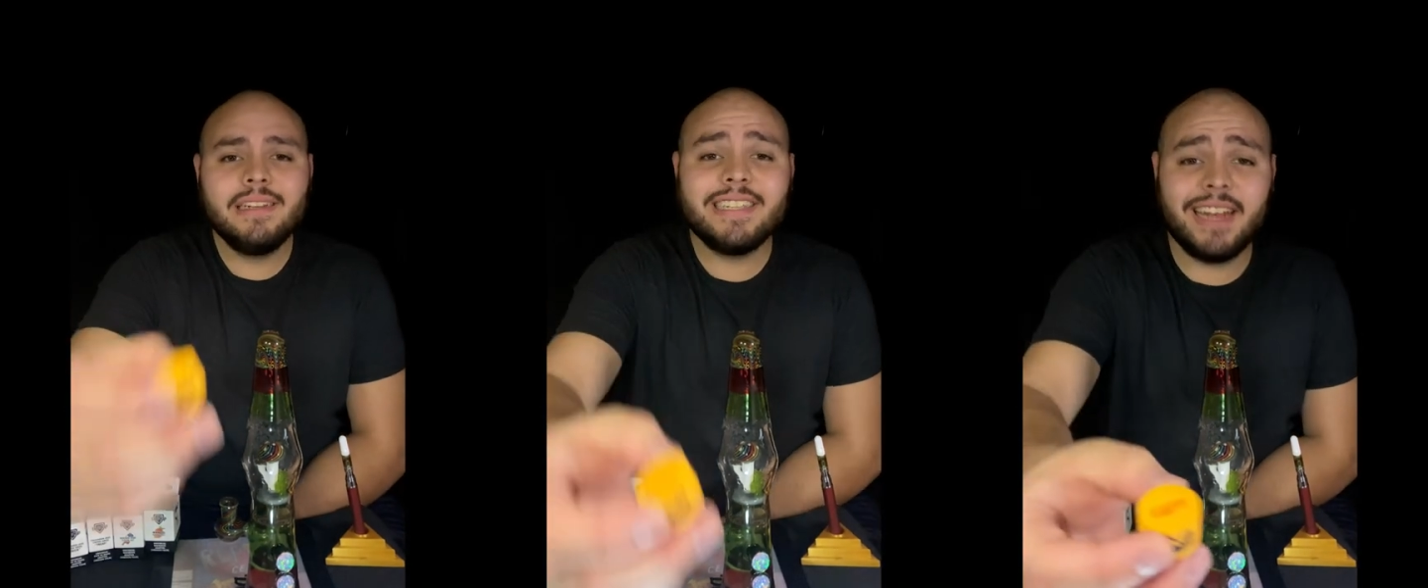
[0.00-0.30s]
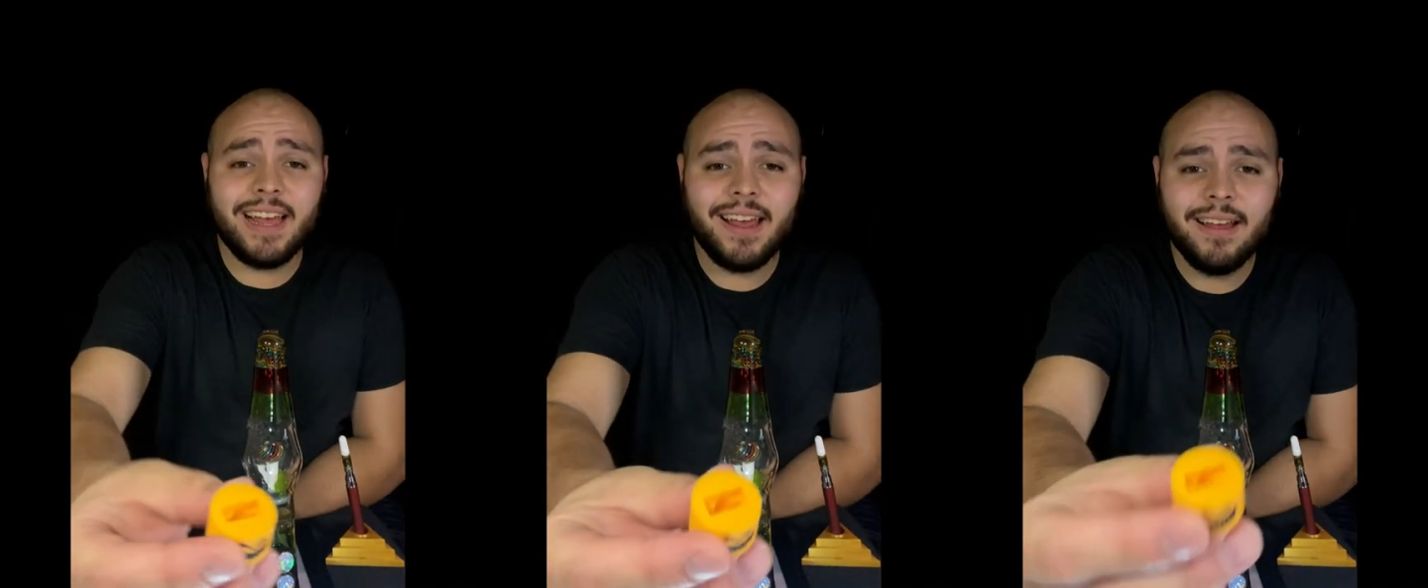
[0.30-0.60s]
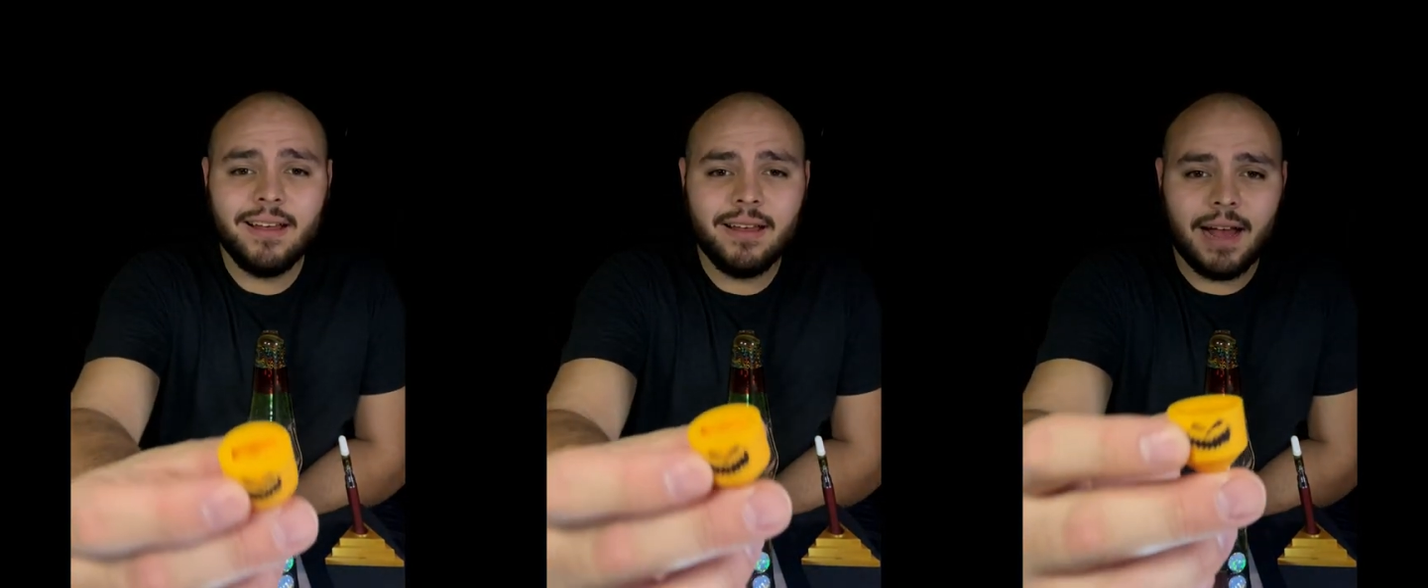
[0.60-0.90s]
Today,
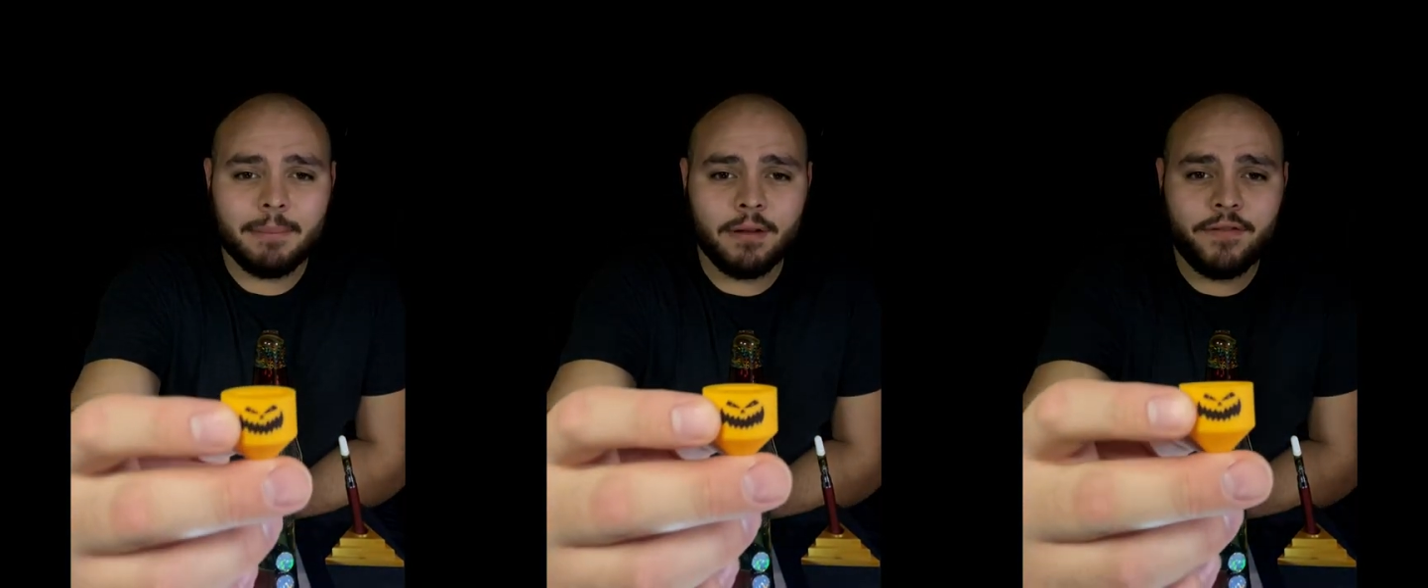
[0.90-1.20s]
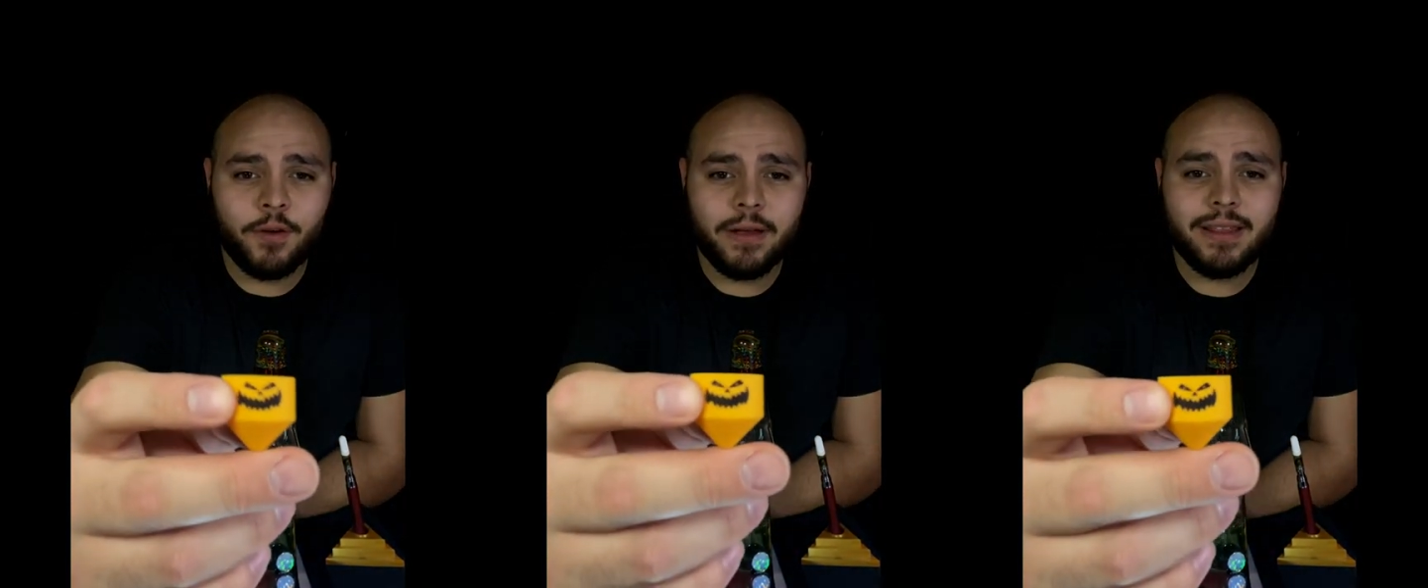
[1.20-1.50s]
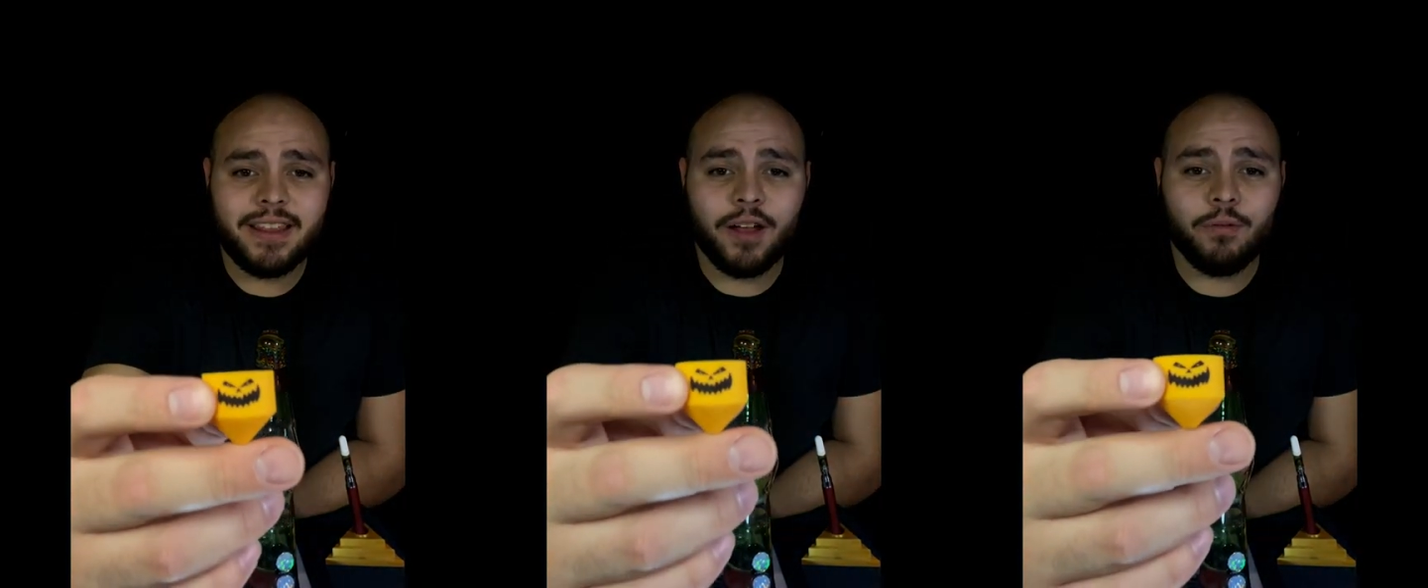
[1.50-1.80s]
I'm reviewing
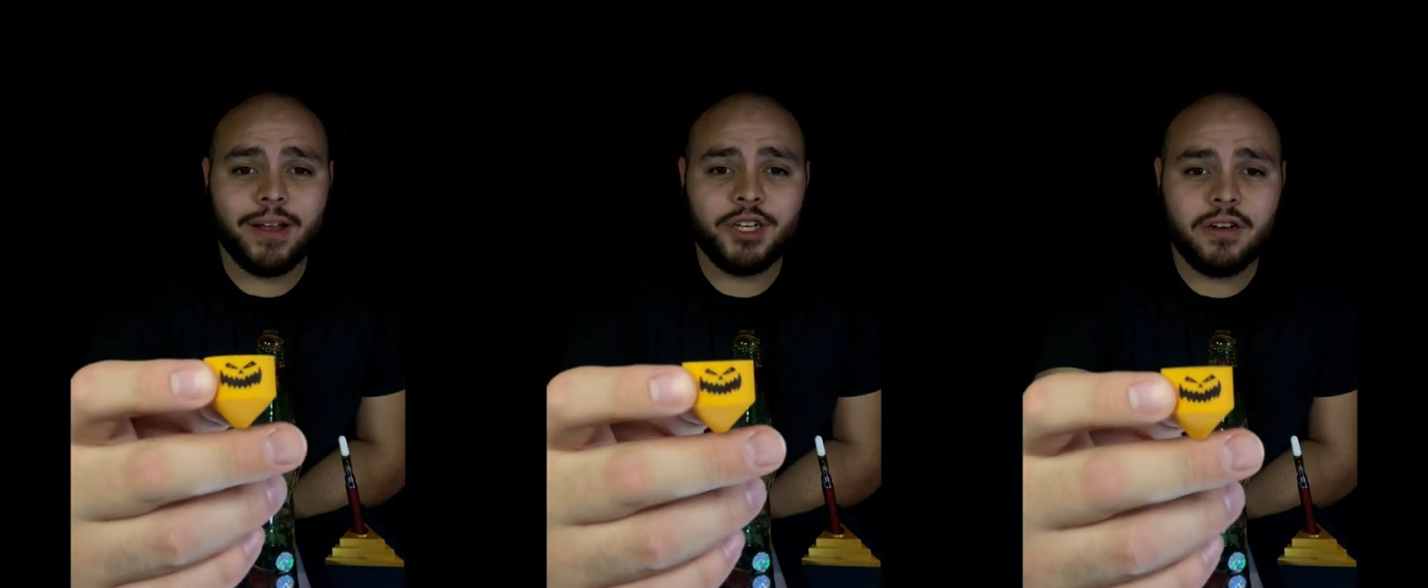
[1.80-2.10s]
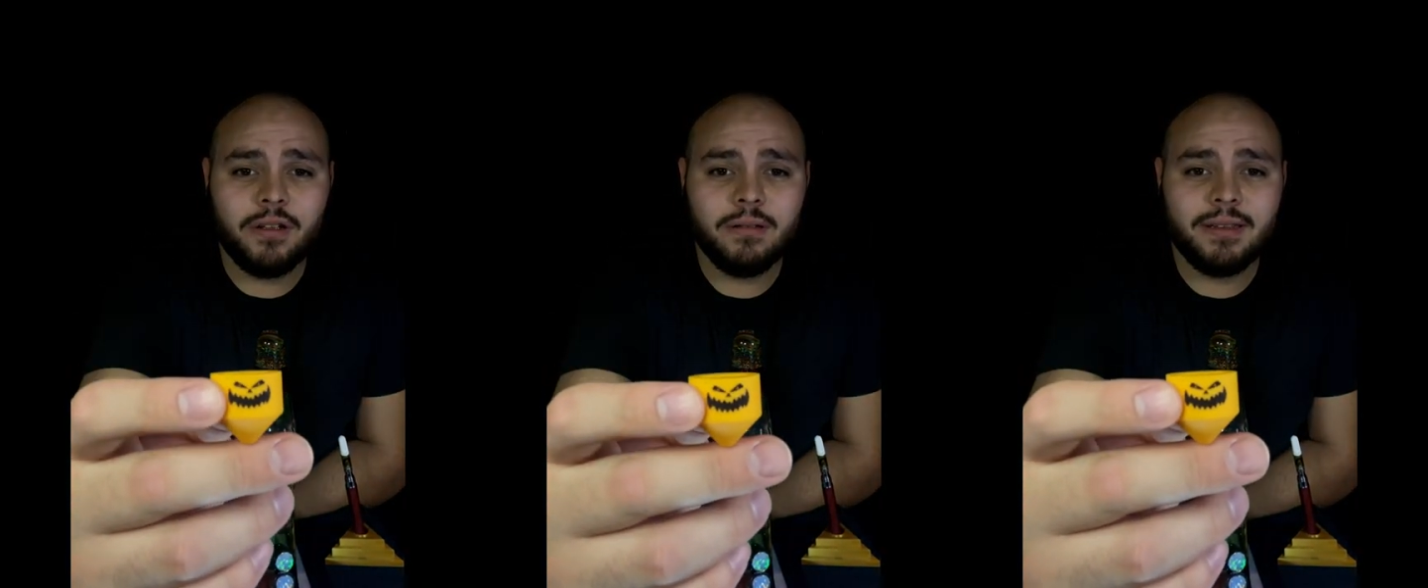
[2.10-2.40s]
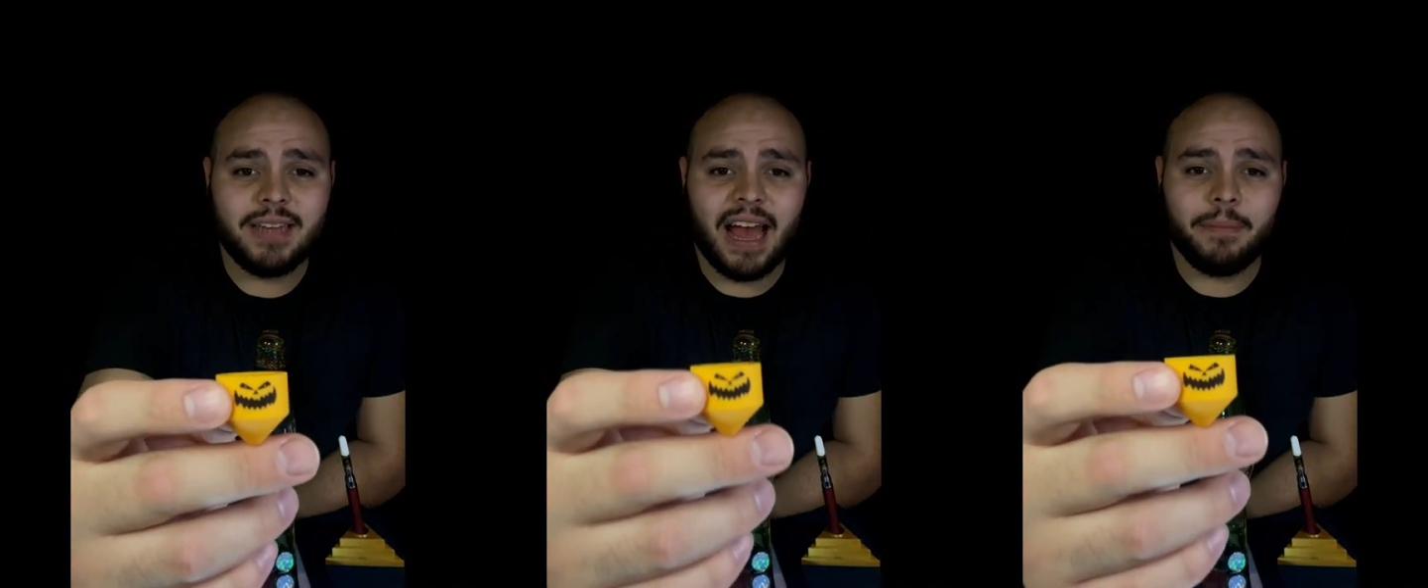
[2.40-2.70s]
the original
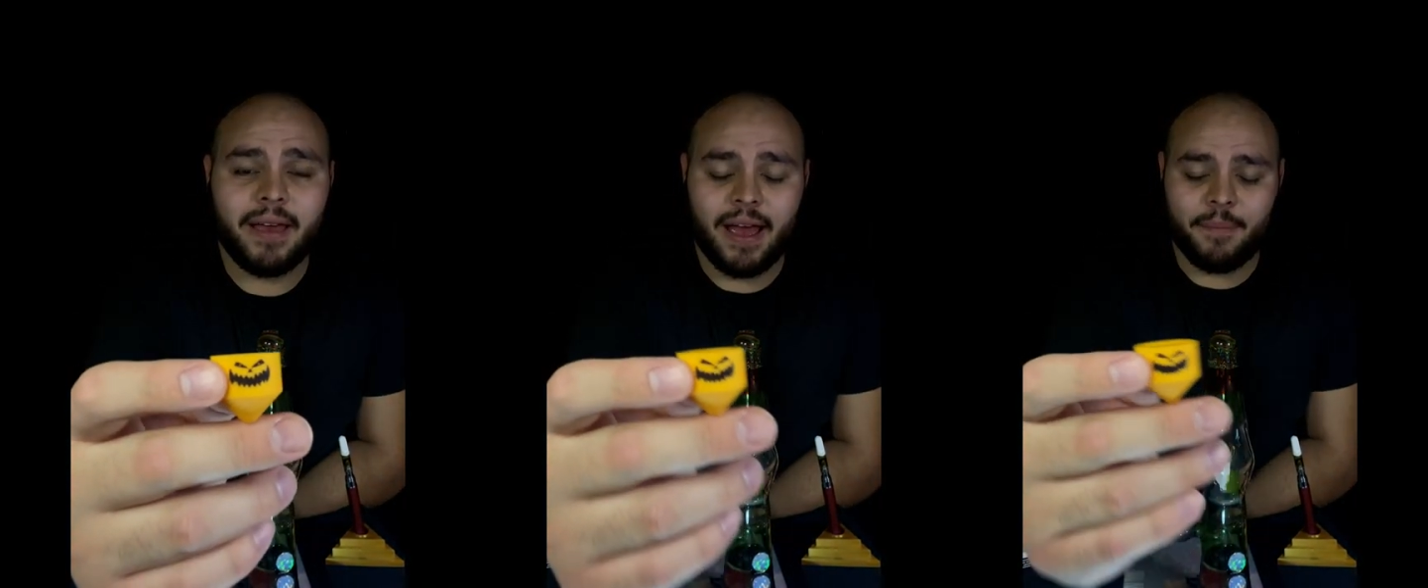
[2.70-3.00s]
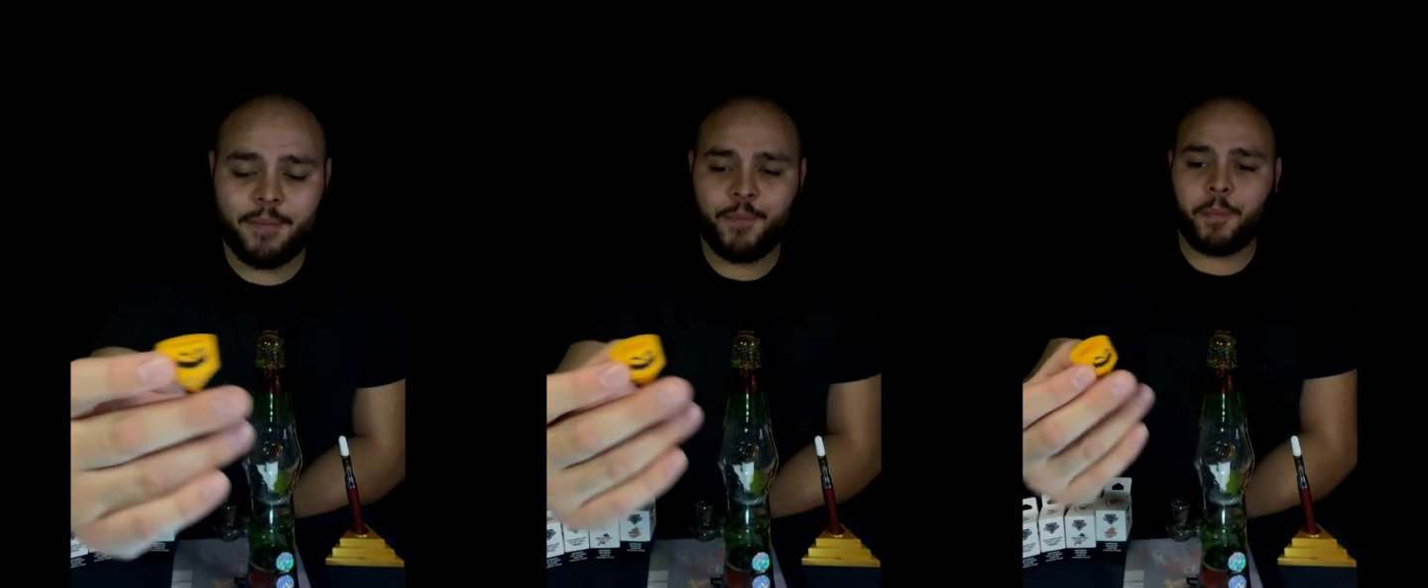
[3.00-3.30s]
dab cap.